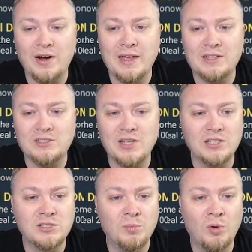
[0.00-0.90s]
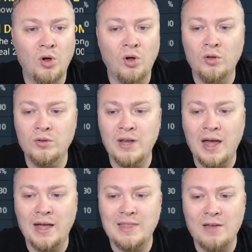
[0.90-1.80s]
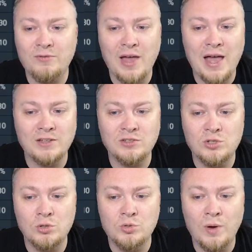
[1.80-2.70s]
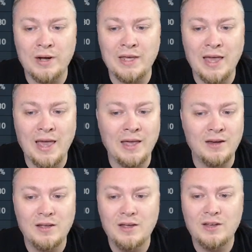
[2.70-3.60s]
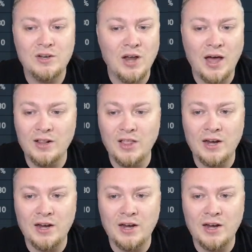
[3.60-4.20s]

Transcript: accessible, not that fast, 228, not a lot of